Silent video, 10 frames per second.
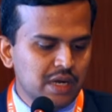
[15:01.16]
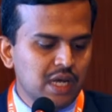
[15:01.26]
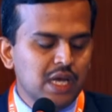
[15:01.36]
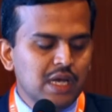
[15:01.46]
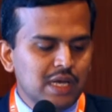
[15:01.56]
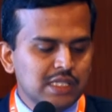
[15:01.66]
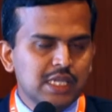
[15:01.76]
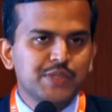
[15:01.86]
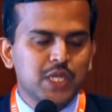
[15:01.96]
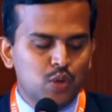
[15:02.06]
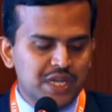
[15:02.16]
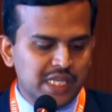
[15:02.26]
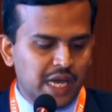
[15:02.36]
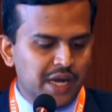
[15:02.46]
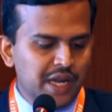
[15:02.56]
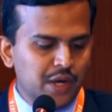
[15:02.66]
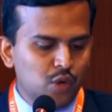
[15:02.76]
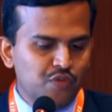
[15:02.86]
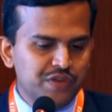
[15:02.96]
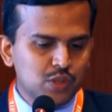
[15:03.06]
or subsequently secondary
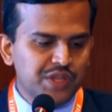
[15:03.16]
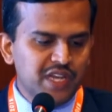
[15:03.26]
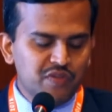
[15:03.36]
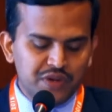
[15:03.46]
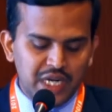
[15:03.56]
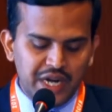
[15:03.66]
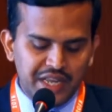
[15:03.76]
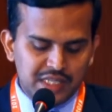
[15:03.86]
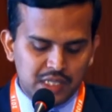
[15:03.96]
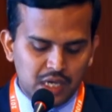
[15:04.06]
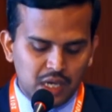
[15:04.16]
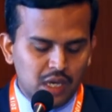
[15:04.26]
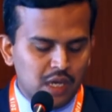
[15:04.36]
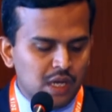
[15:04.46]
atrophy. So the infertility is the